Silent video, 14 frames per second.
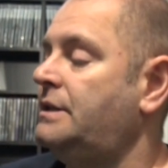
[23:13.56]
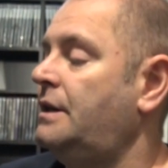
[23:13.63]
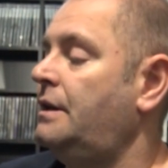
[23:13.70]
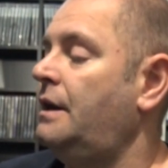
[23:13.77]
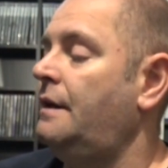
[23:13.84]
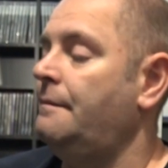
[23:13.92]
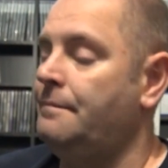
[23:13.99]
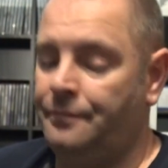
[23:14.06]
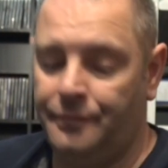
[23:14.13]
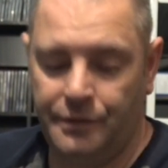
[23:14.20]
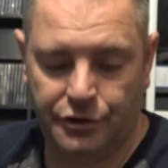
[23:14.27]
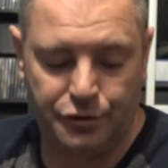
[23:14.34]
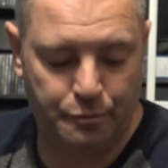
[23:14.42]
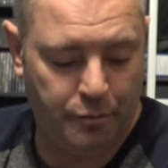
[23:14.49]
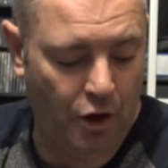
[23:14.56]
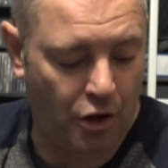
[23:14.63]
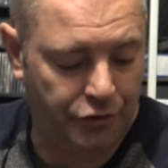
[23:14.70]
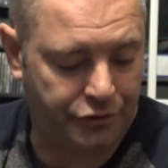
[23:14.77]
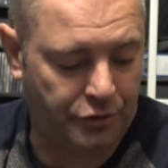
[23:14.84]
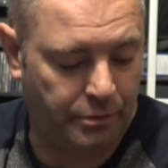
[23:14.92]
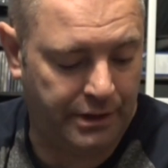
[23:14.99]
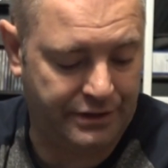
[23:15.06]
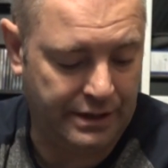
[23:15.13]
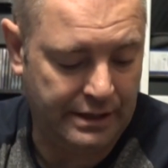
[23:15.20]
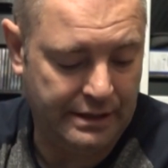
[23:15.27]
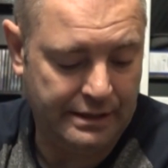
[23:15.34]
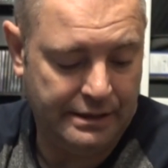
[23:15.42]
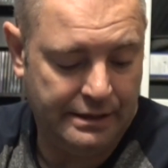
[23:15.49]
in it, a sports quiz,
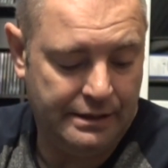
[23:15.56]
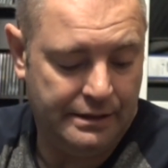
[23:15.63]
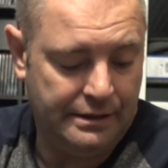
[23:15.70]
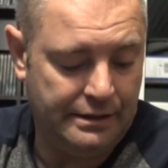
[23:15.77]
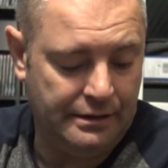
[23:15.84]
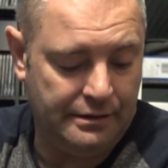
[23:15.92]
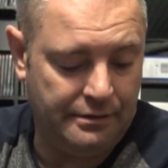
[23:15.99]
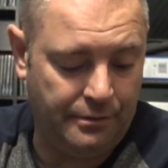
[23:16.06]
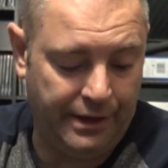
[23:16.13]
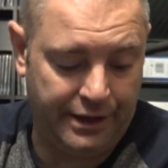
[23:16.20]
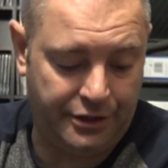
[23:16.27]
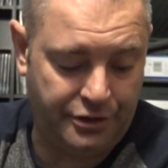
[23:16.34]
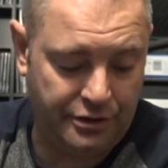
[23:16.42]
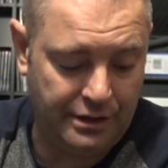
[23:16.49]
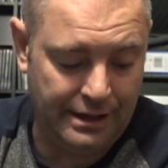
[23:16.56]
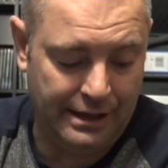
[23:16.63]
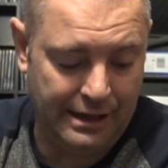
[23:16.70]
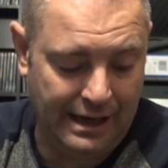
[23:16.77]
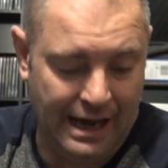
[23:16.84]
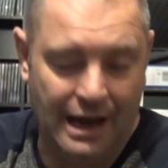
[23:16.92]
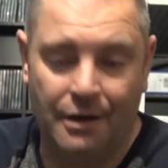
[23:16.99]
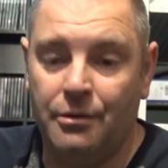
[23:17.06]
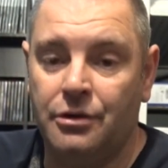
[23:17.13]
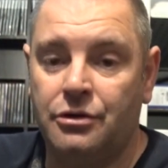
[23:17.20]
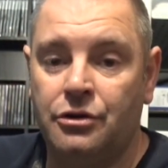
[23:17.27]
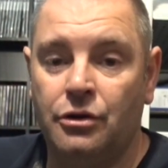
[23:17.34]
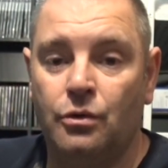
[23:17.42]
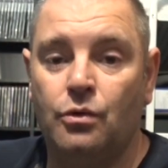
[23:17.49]
which I
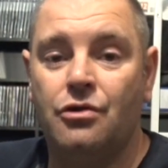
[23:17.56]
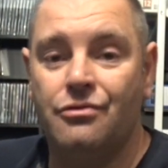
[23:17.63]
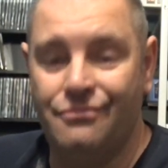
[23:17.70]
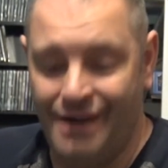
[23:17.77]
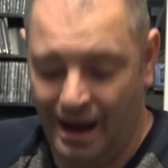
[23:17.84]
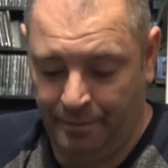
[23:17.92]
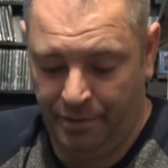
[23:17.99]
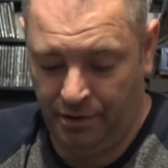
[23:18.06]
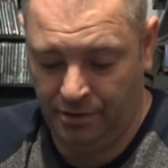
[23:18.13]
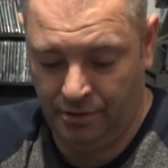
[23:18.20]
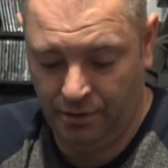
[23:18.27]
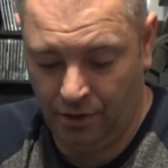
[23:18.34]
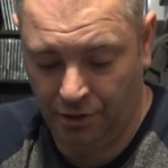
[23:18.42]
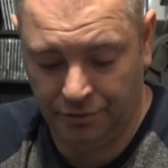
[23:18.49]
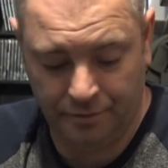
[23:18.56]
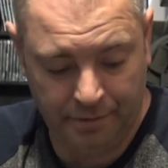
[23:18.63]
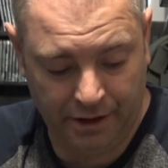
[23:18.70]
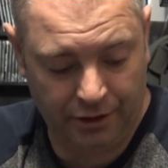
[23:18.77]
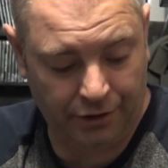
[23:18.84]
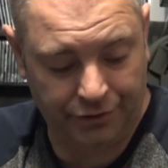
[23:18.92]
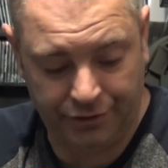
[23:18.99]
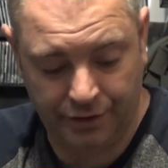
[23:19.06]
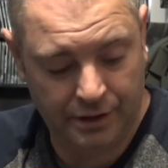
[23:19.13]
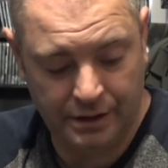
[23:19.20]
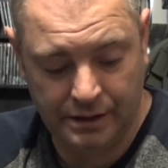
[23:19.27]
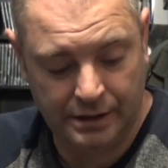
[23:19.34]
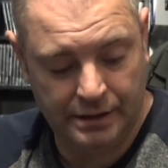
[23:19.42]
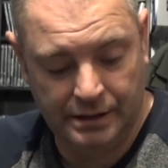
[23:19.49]
would do crap on because
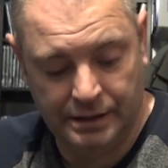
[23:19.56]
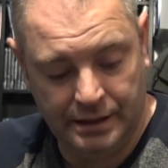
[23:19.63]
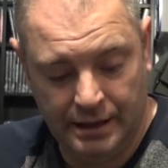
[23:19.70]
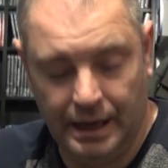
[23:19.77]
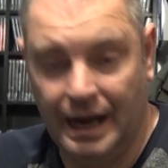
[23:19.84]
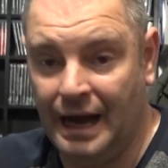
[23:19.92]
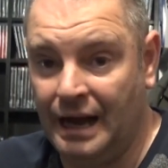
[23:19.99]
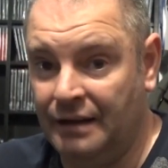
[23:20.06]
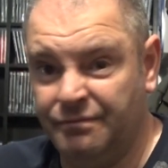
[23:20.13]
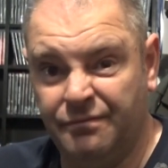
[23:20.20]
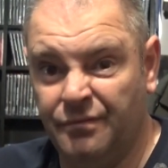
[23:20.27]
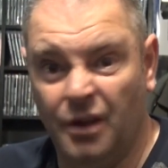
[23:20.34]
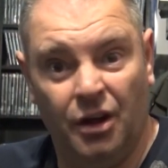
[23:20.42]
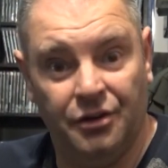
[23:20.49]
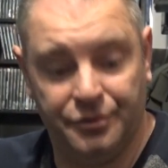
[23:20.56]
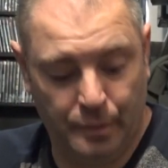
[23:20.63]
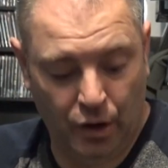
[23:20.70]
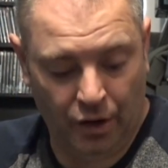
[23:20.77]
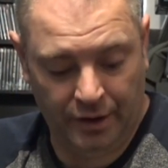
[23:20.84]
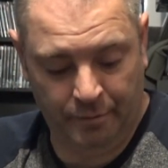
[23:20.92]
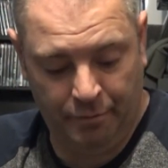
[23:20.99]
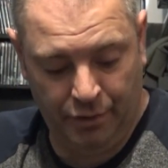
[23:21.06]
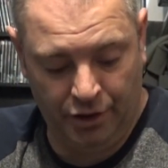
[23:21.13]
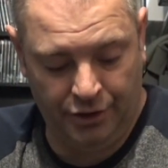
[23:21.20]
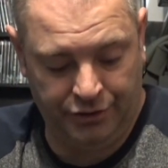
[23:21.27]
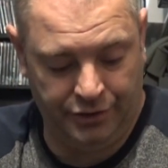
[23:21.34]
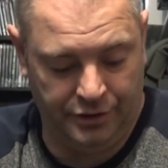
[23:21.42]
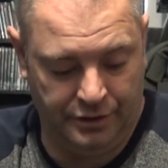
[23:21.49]
I'm not a sporting
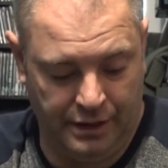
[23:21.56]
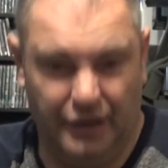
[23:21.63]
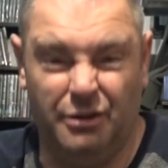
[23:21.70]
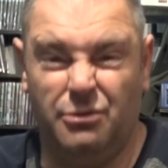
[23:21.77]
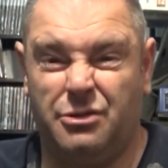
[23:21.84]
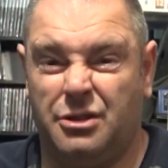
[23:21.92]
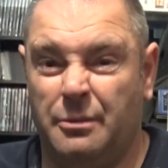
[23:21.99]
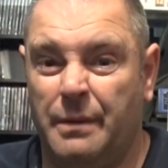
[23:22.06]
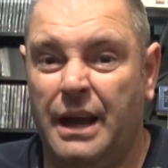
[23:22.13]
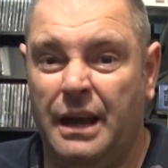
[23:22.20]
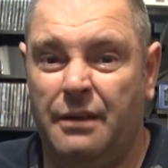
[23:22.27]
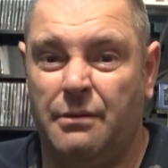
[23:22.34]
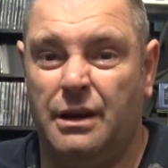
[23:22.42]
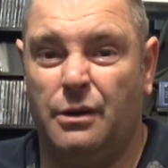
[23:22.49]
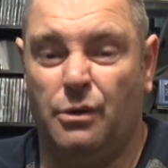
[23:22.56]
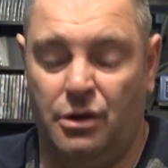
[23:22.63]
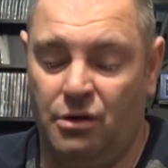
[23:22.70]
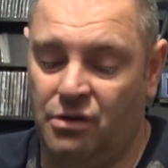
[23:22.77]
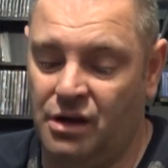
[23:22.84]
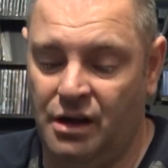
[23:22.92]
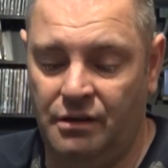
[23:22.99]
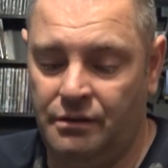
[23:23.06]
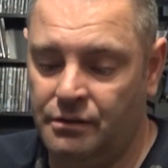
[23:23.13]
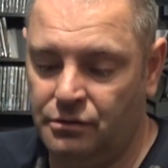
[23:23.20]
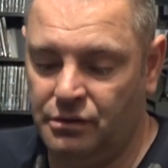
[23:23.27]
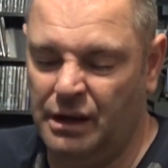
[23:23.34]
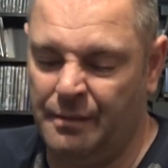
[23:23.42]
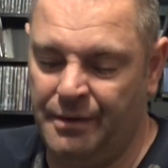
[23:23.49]
person. I used to be when I was younger,
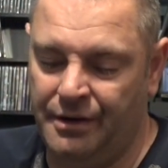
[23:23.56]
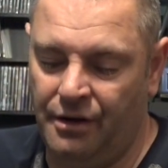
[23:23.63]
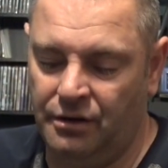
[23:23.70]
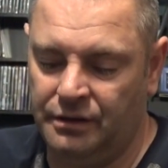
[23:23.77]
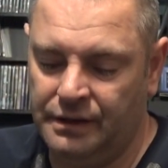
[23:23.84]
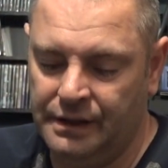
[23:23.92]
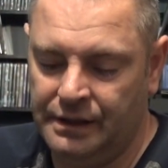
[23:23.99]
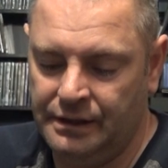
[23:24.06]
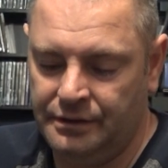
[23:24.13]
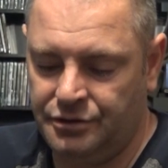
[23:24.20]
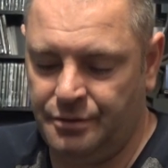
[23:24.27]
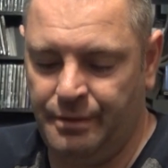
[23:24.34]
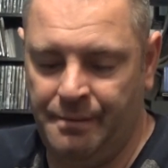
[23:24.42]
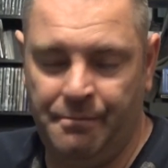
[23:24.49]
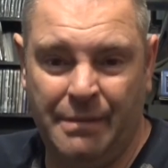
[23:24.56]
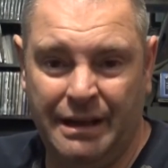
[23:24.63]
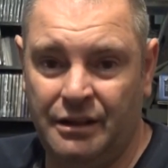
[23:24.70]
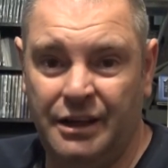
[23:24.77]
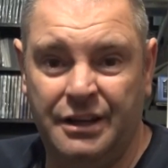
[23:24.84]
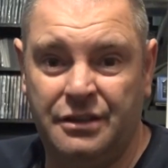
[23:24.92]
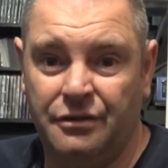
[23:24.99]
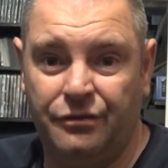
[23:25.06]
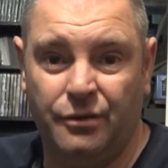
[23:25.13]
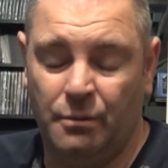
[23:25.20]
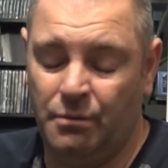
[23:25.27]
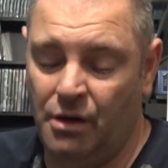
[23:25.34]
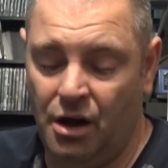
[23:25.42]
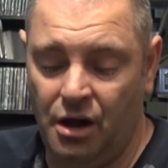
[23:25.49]
don't get me wrong. I used to be madly into
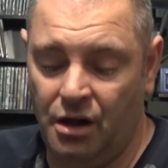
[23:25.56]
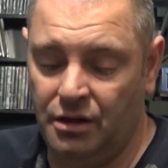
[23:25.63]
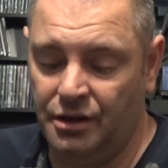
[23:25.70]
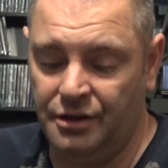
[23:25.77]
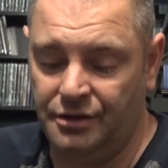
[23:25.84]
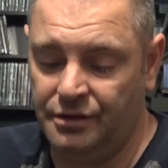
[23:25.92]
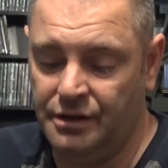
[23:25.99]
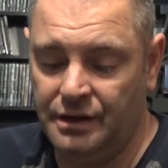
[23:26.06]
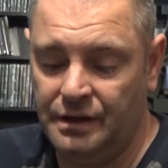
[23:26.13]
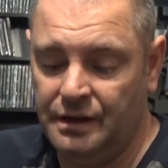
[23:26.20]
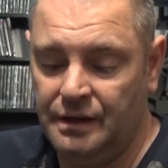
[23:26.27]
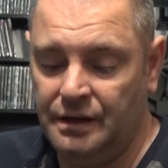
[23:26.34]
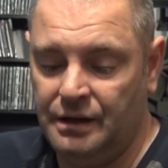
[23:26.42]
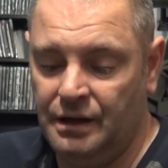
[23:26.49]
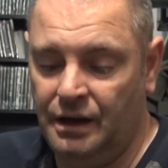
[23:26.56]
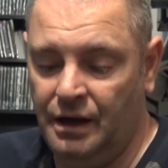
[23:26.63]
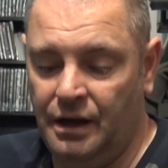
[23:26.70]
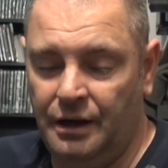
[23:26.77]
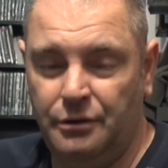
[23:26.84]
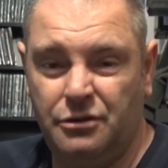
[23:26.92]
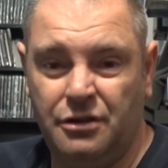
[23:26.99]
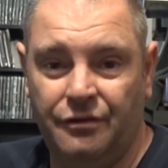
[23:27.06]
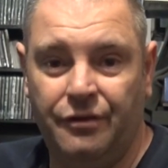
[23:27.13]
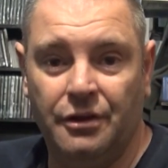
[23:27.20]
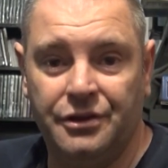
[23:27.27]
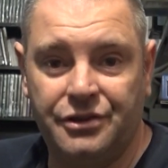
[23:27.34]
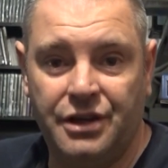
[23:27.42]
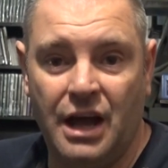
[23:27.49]
football, and I used to
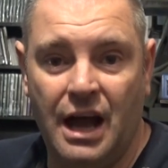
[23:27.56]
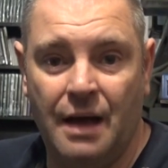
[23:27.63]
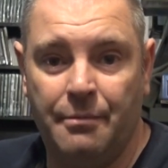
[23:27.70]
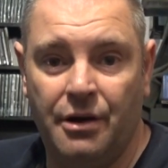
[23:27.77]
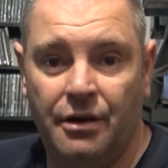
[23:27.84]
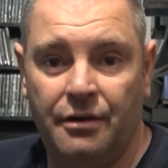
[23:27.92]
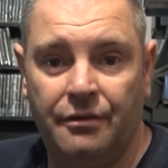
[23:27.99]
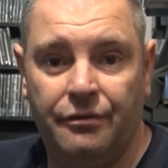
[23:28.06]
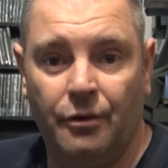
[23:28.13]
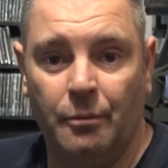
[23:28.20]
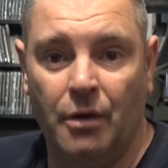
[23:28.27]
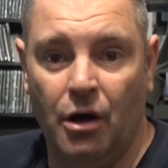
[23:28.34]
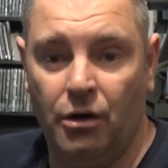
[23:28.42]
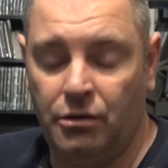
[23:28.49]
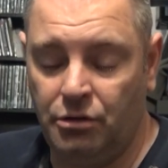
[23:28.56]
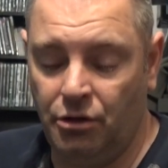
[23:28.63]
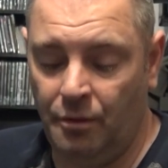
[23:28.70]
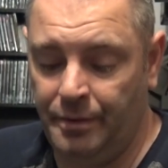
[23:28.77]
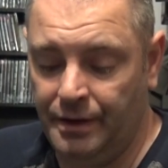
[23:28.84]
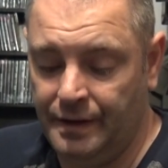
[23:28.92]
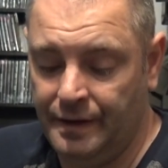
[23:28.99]
follow Scarborough Football Club,